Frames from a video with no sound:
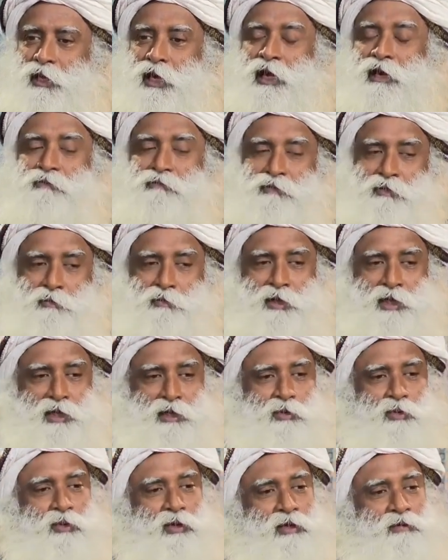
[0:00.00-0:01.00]
everybody
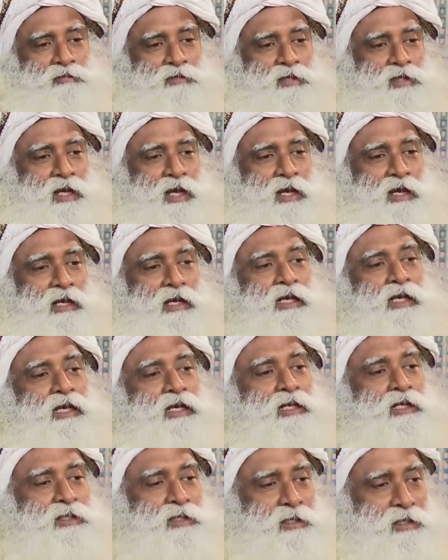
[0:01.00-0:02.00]
who lives there
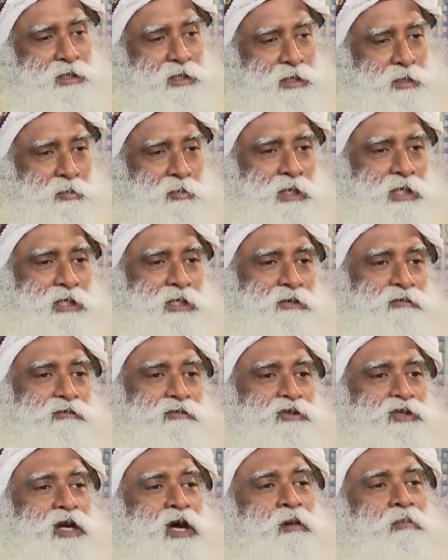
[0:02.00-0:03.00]
needs this beat
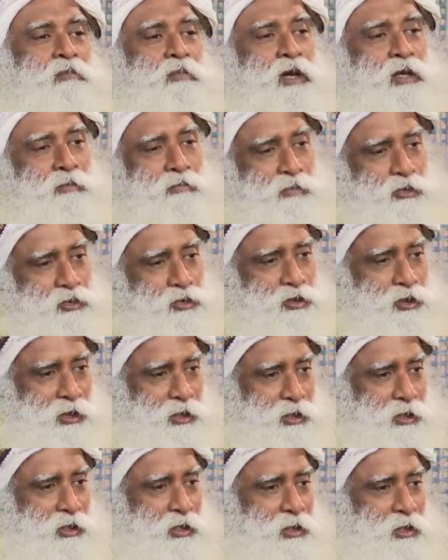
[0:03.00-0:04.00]
of drum and
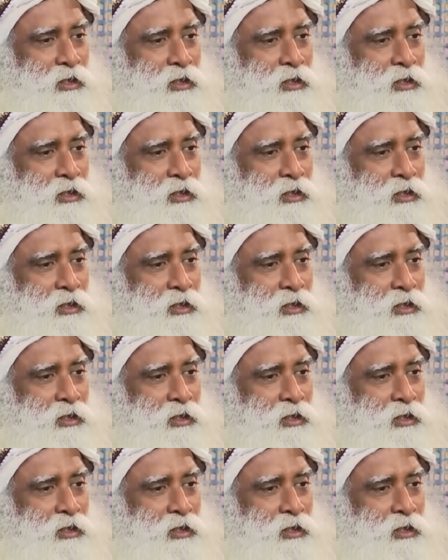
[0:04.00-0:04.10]
music